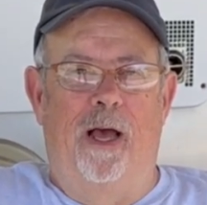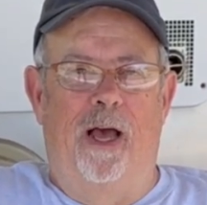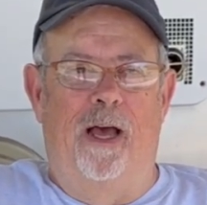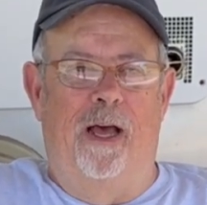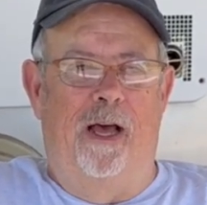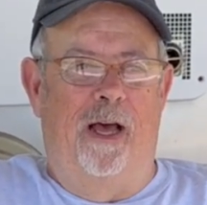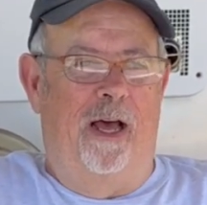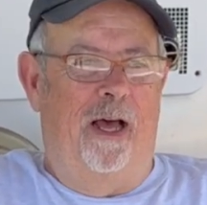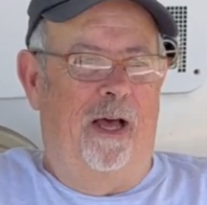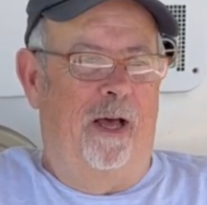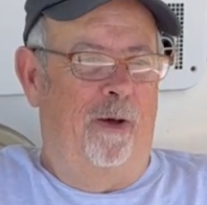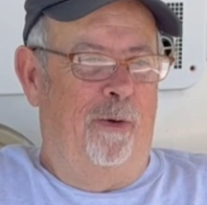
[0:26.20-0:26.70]

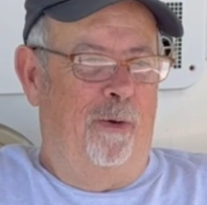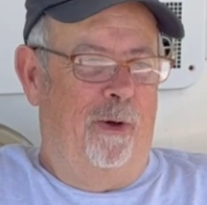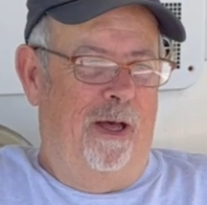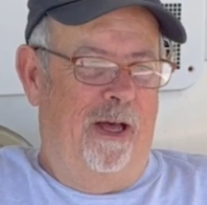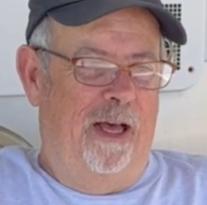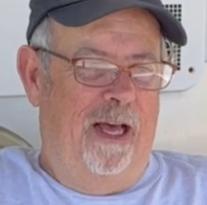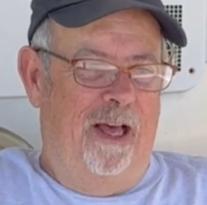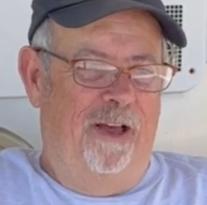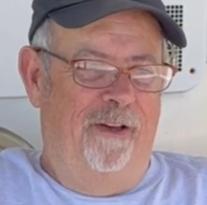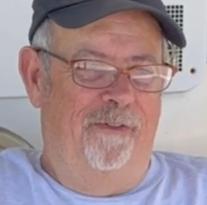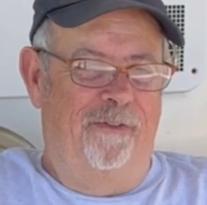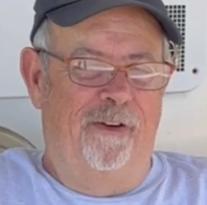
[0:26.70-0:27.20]
Well,
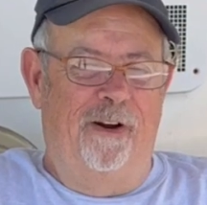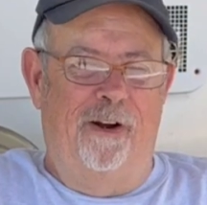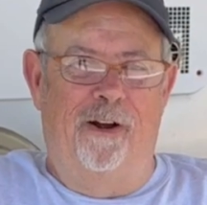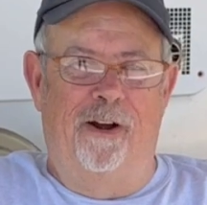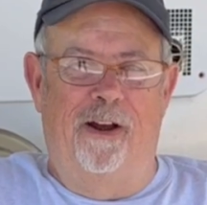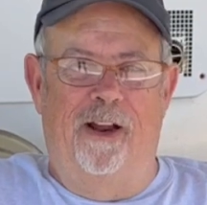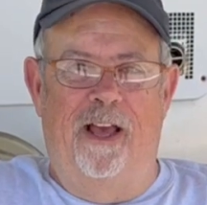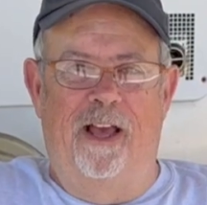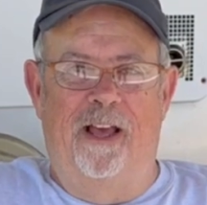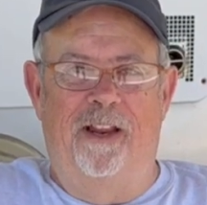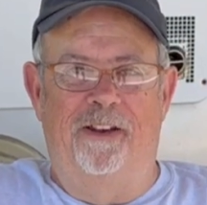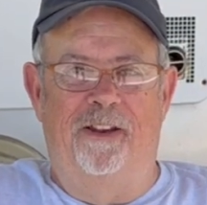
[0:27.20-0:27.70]
I
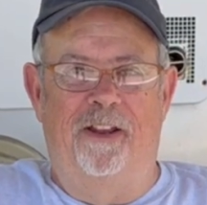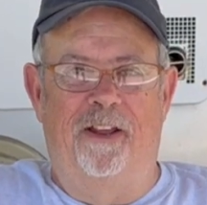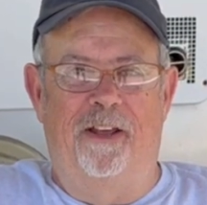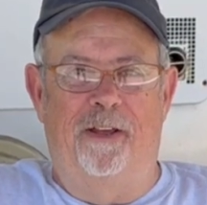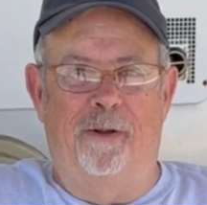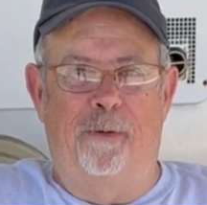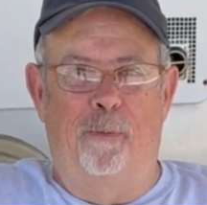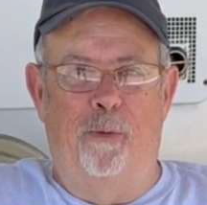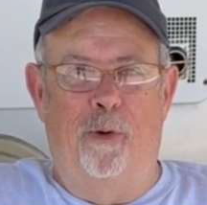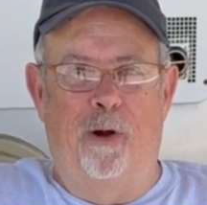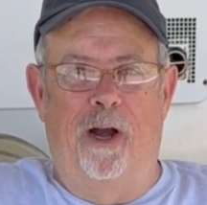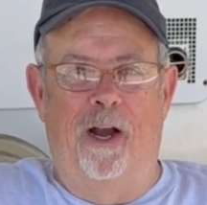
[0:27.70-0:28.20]
figured I had to take
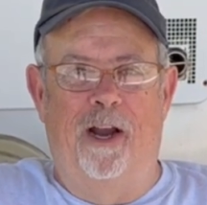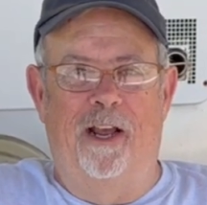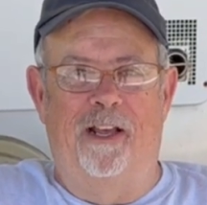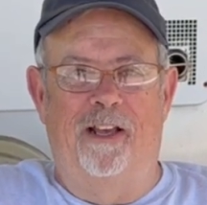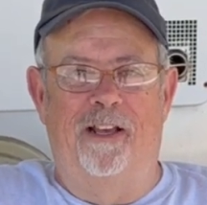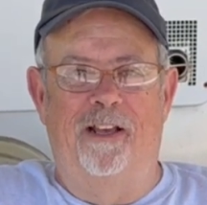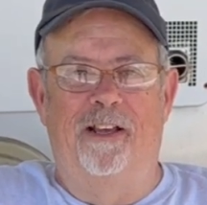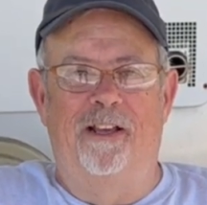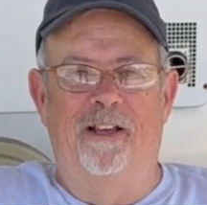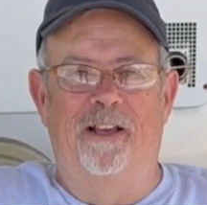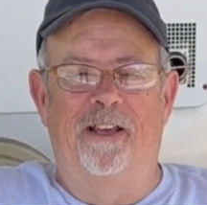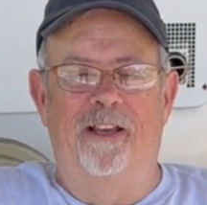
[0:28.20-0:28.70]
a break,
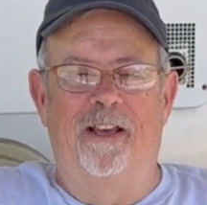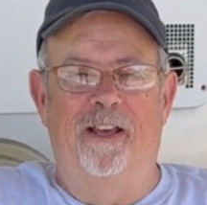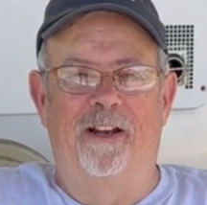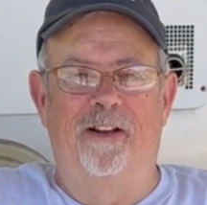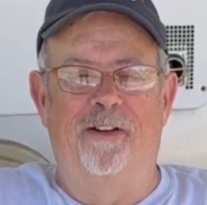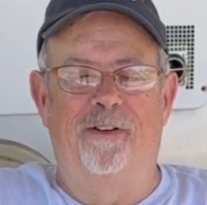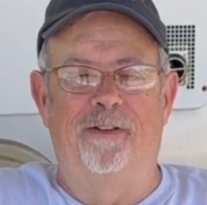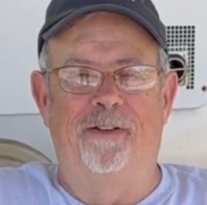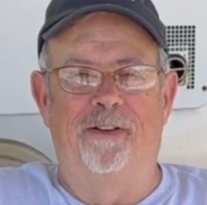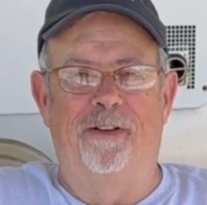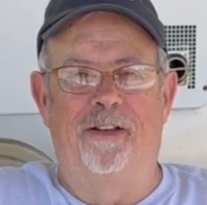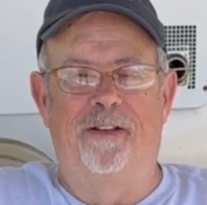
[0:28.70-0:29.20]

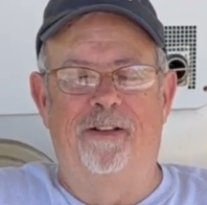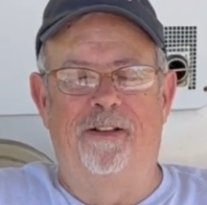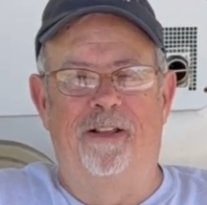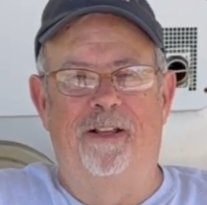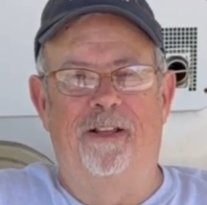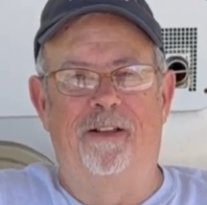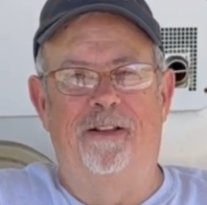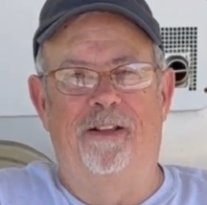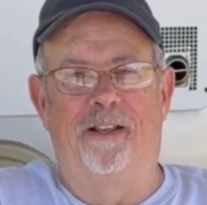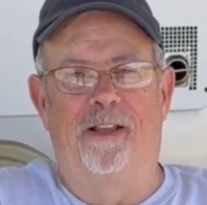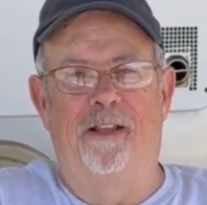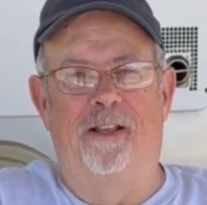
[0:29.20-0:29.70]

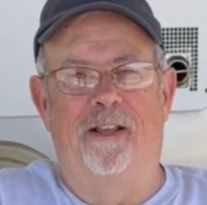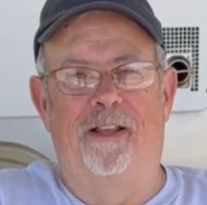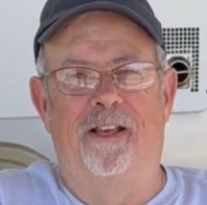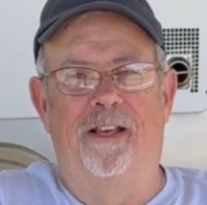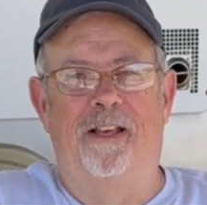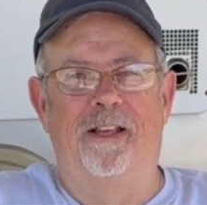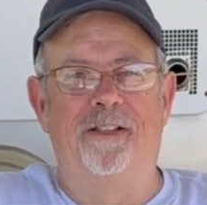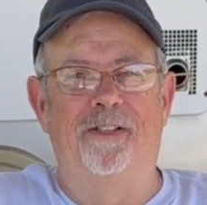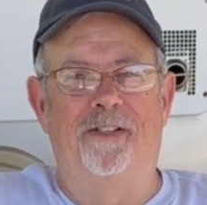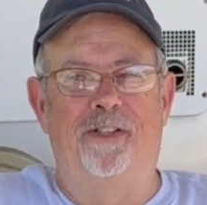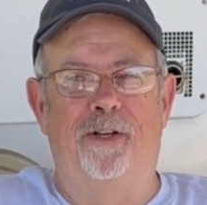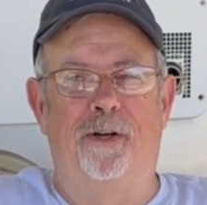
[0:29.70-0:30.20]
and
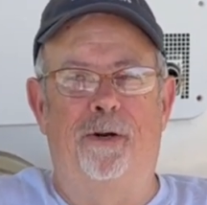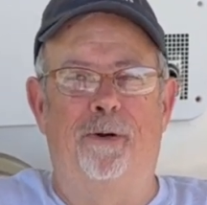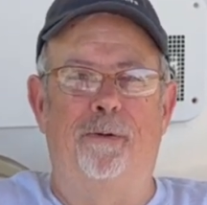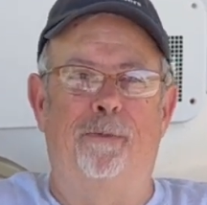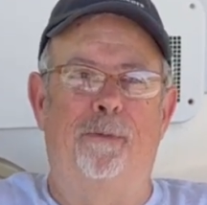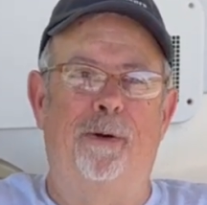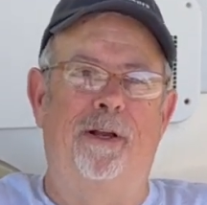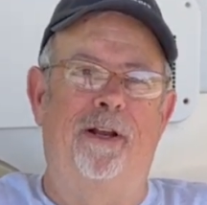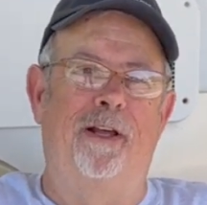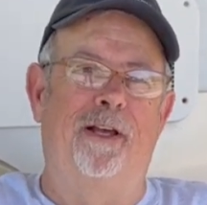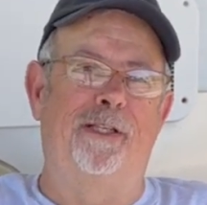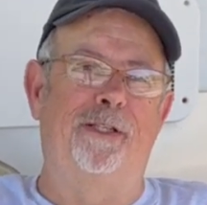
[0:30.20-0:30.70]
consider
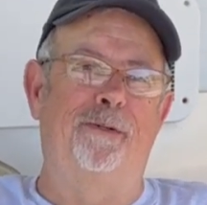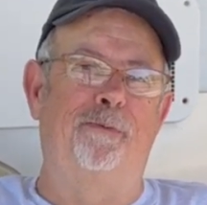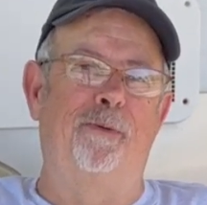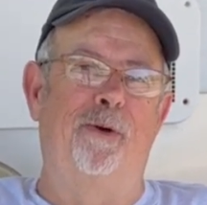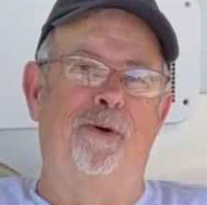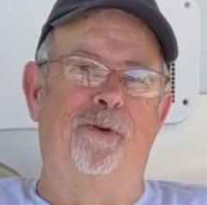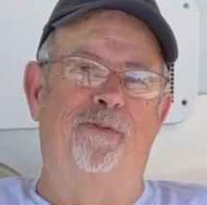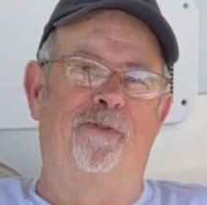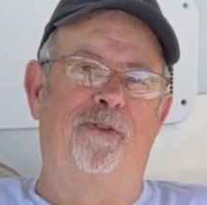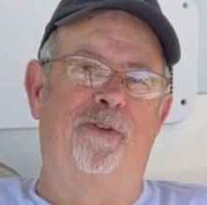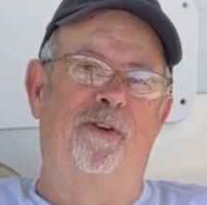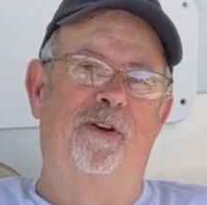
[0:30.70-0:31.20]
my next
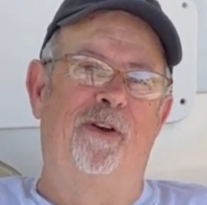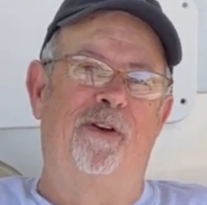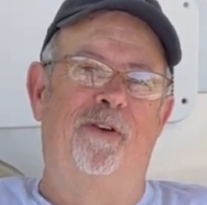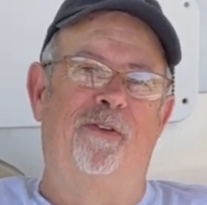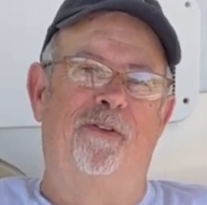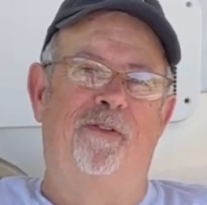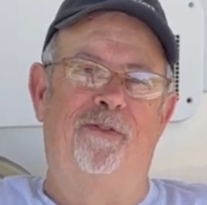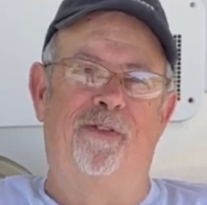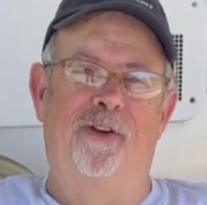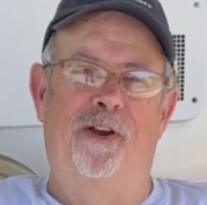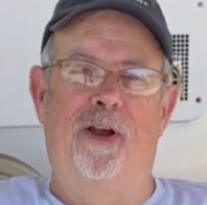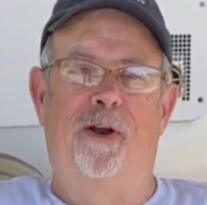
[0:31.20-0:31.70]
move
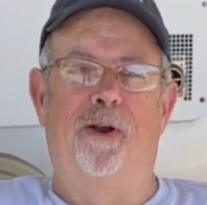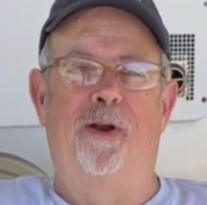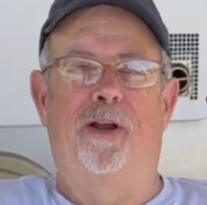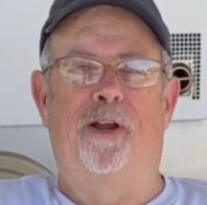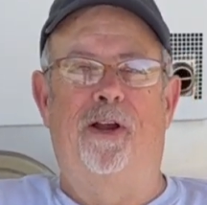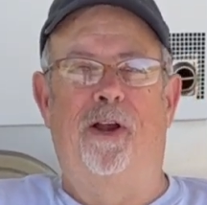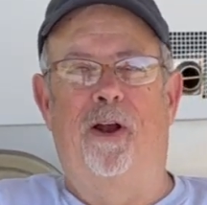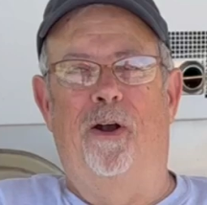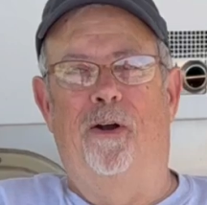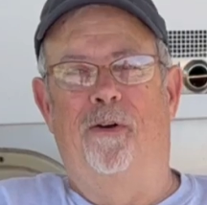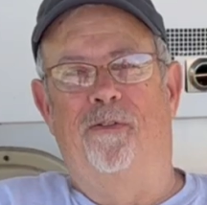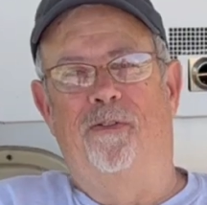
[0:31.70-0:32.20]
very
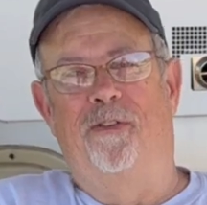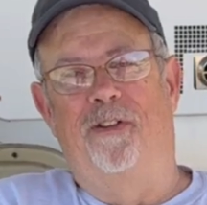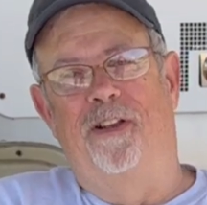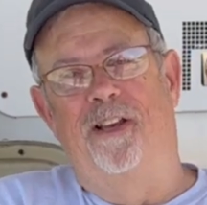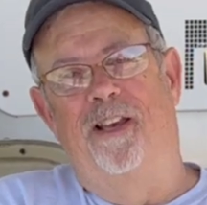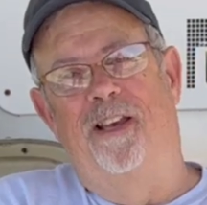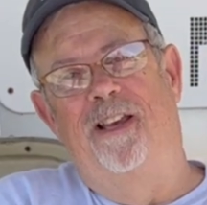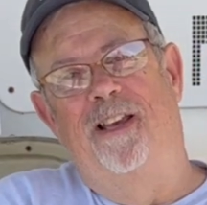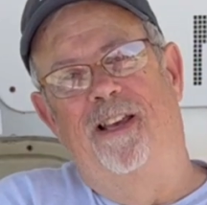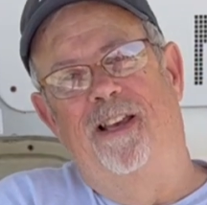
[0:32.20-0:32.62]
carefully.